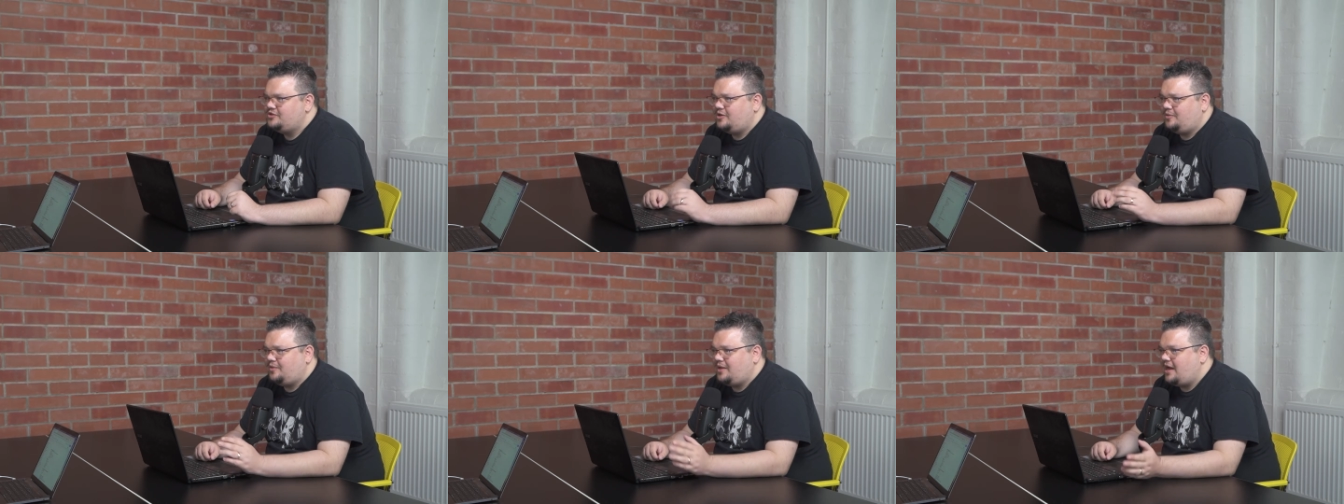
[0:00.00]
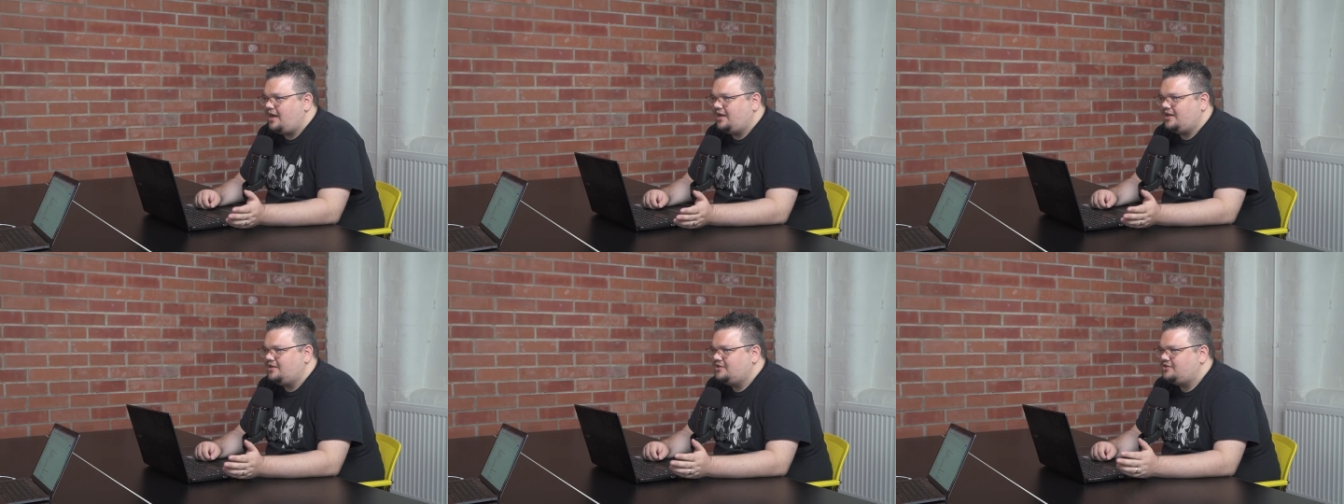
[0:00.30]
And I'm like,
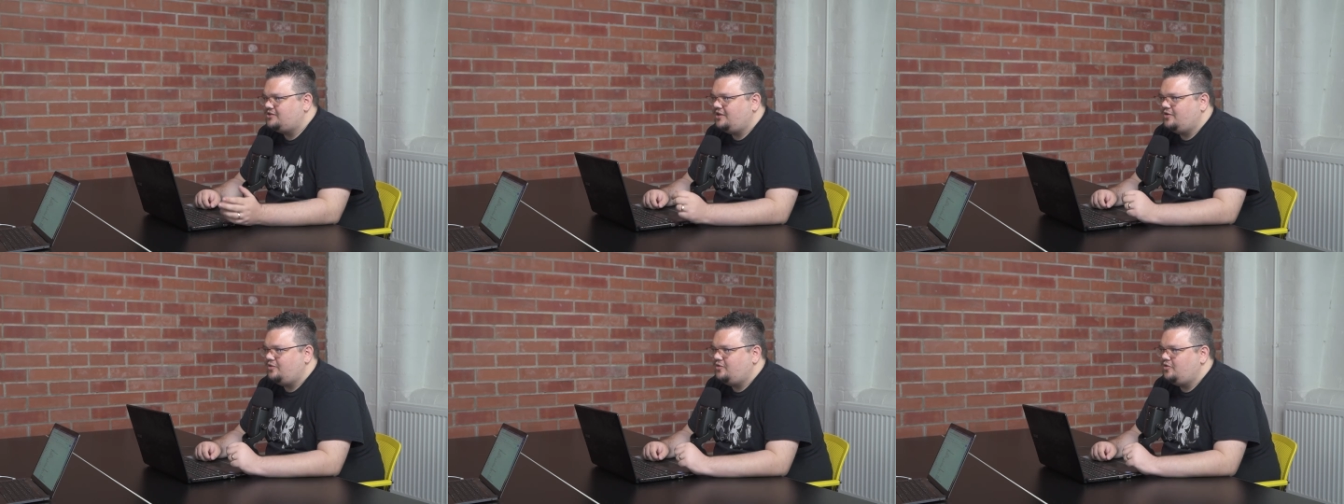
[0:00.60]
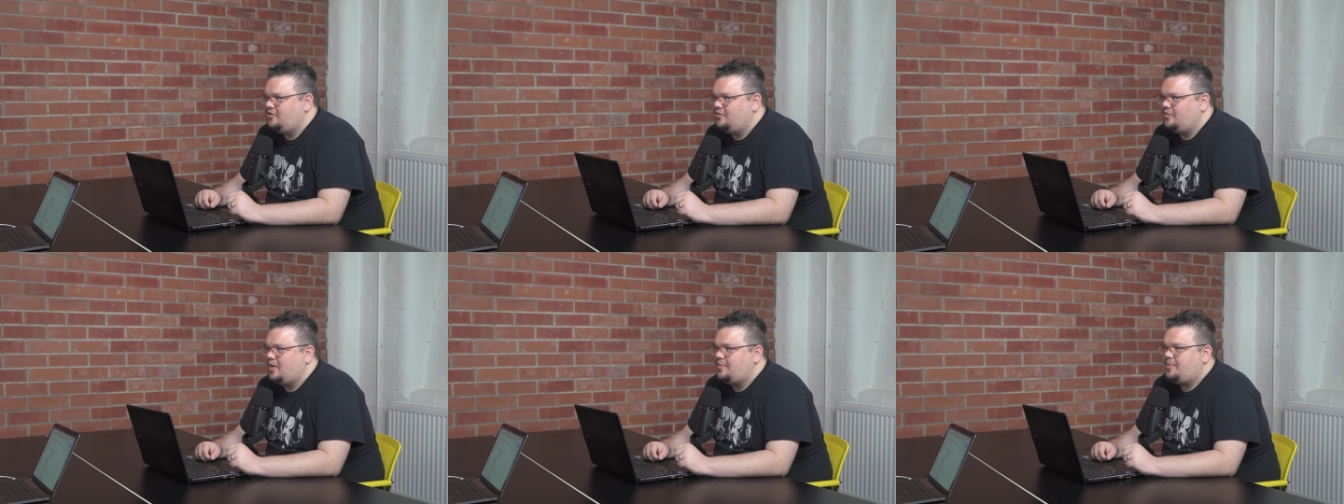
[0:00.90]
I could sell
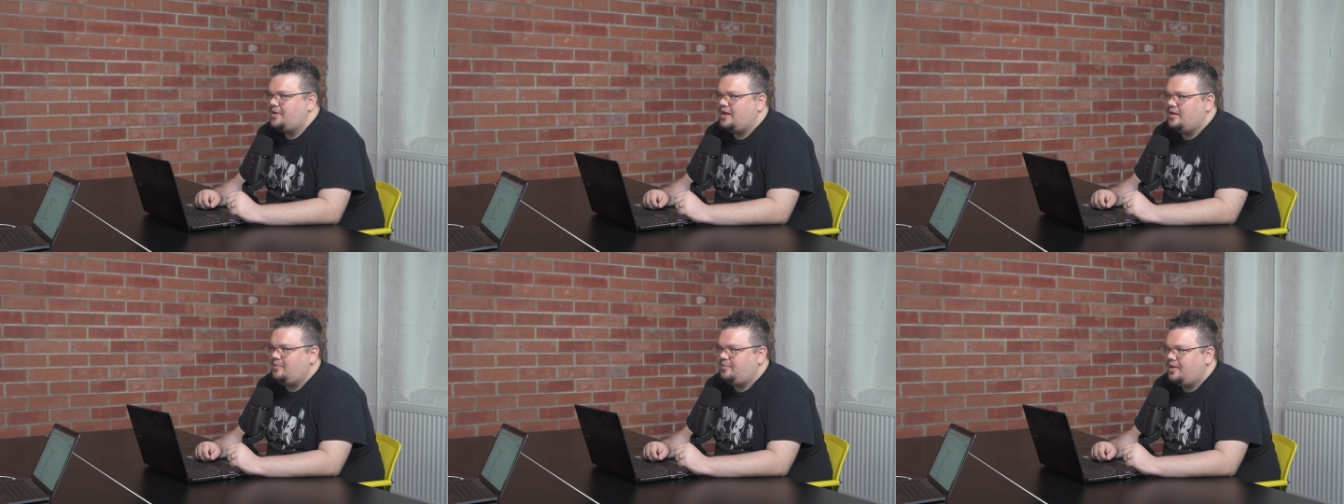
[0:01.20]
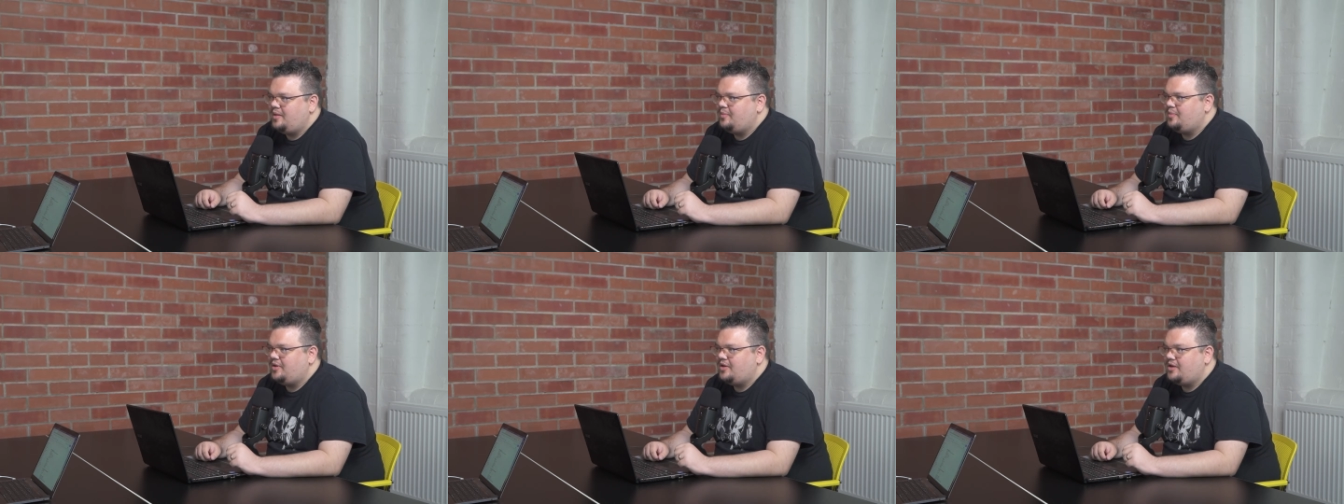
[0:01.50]
you a pen and
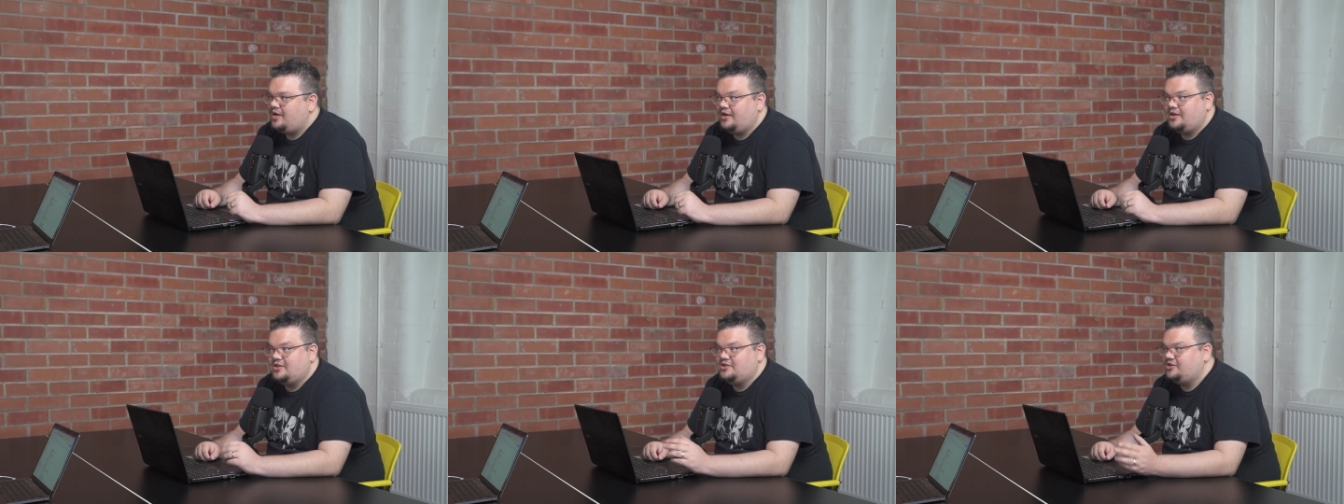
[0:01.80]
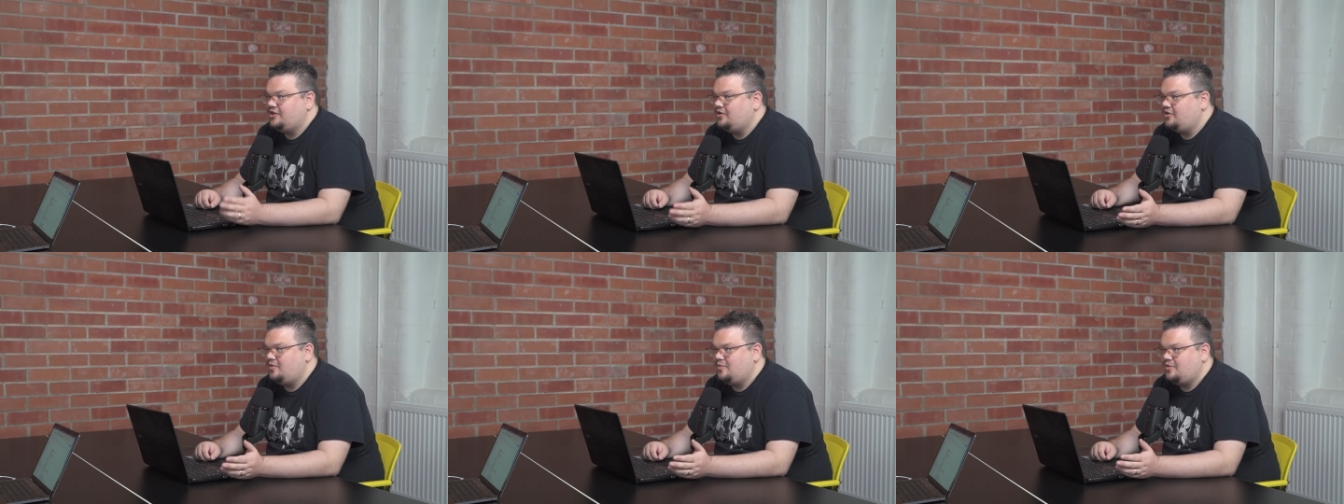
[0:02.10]
paper, exactly. I could
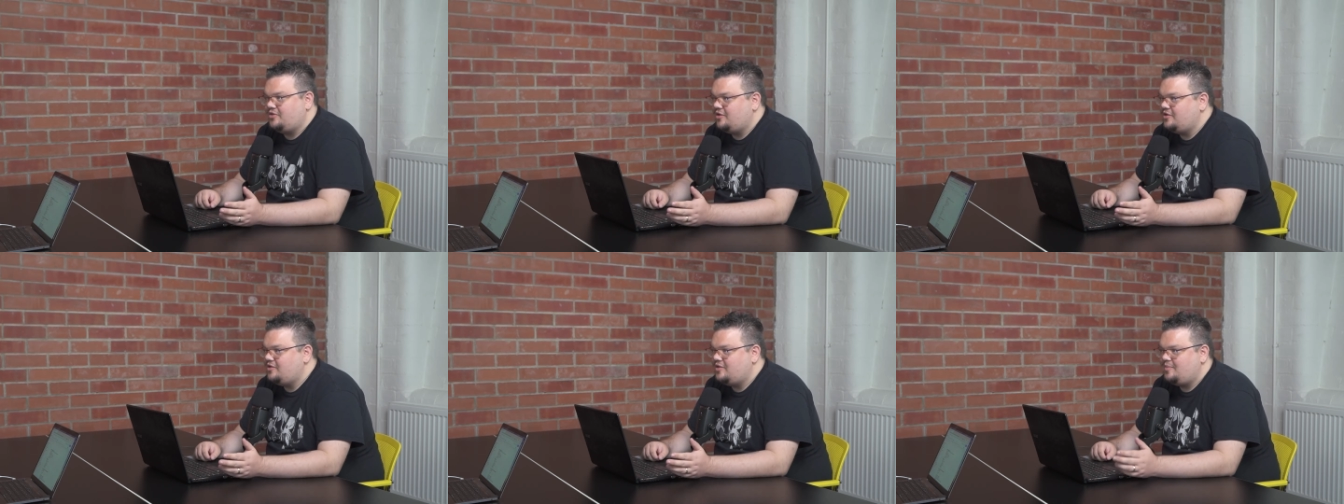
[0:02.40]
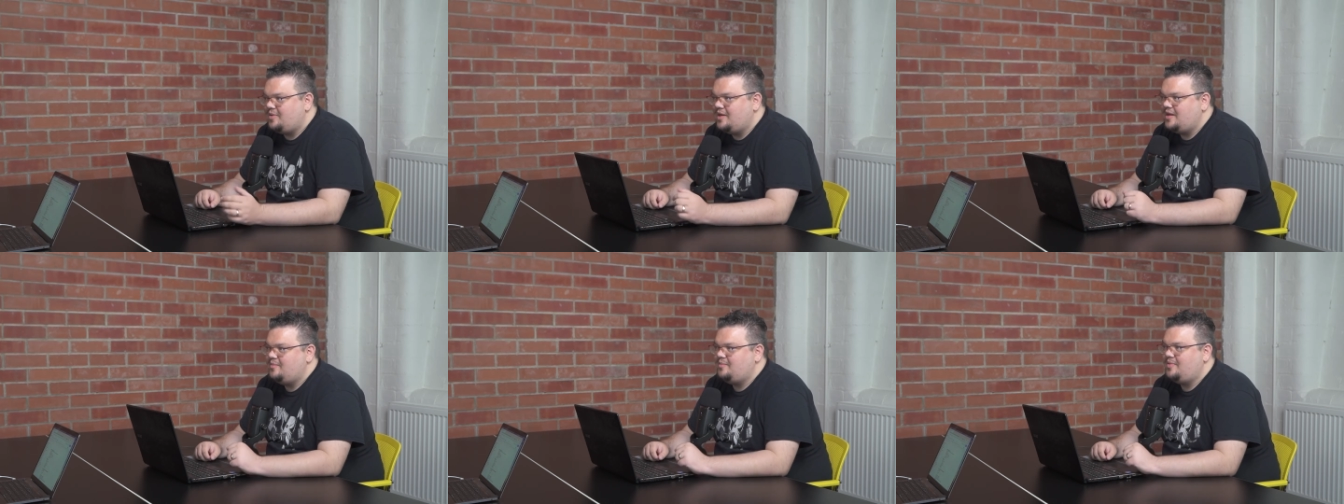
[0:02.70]
sell you without the
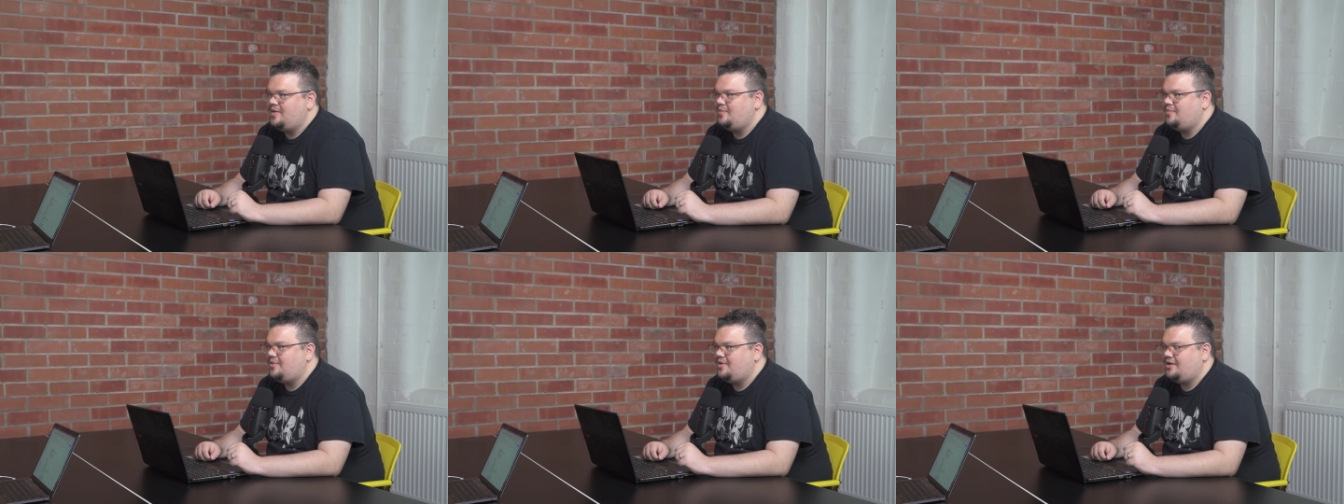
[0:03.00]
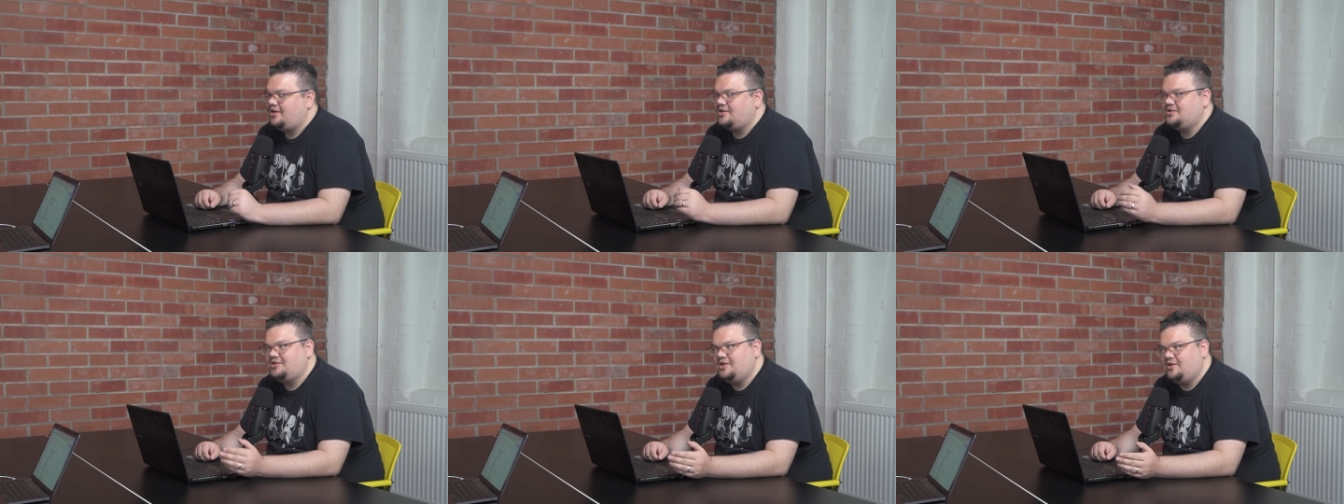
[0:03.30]
pen and paper,
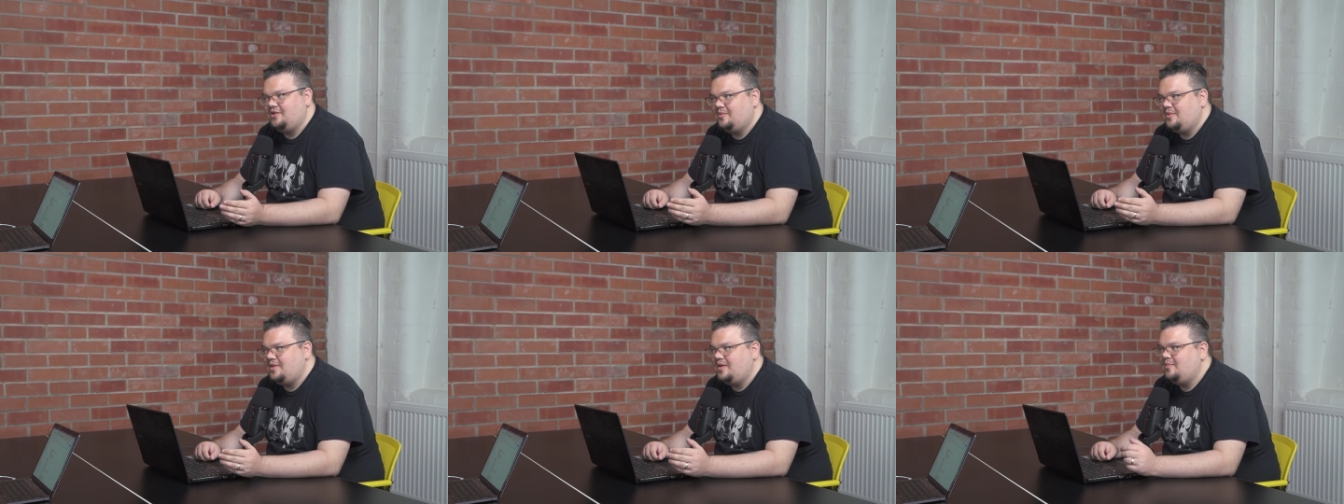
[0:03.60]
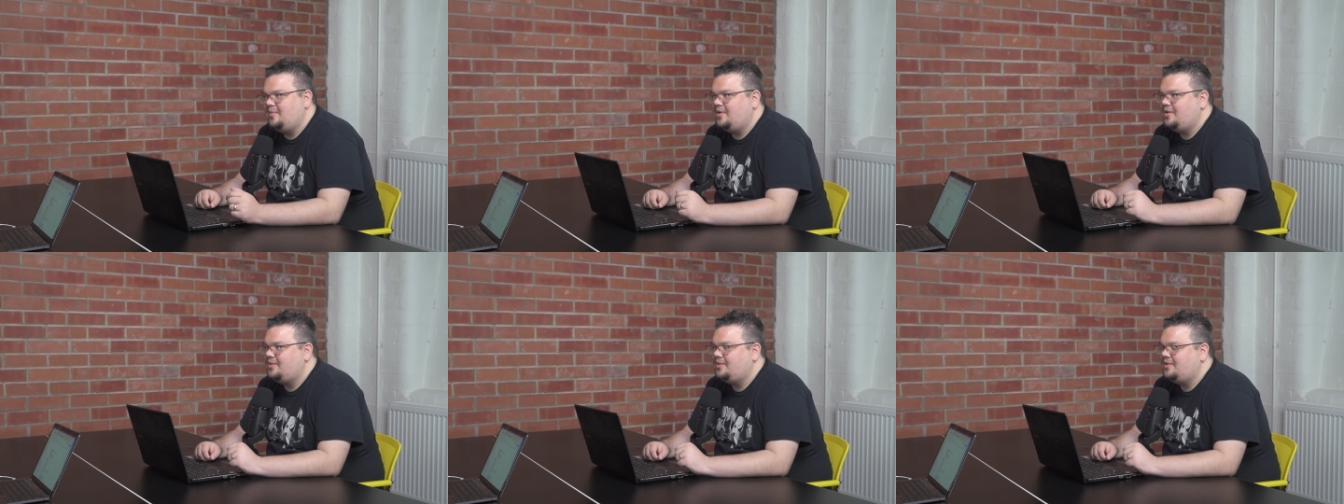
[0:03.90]
I could sell you
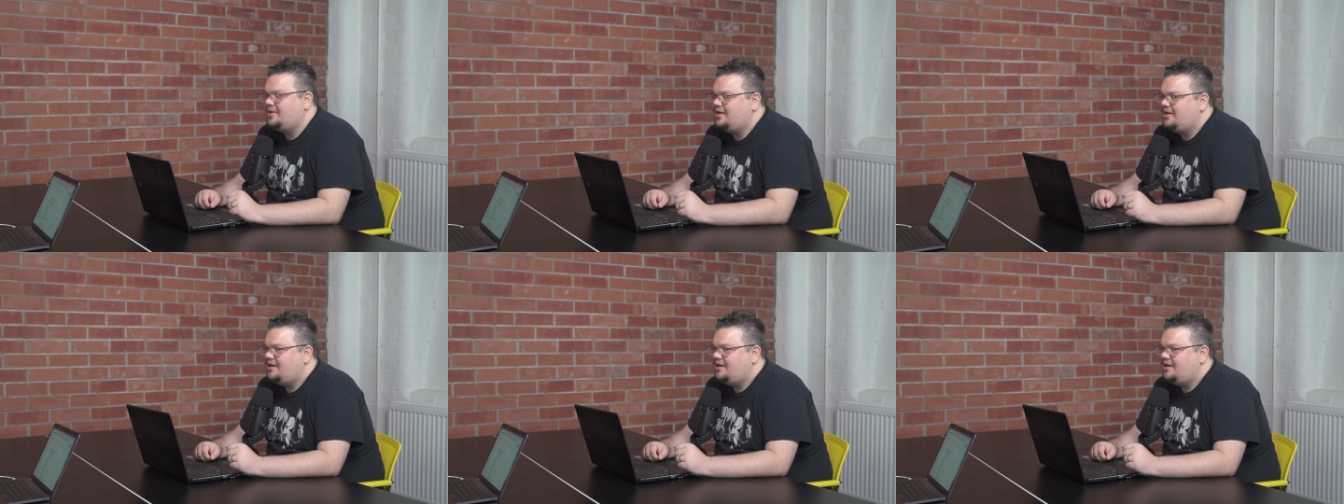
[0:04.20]
email,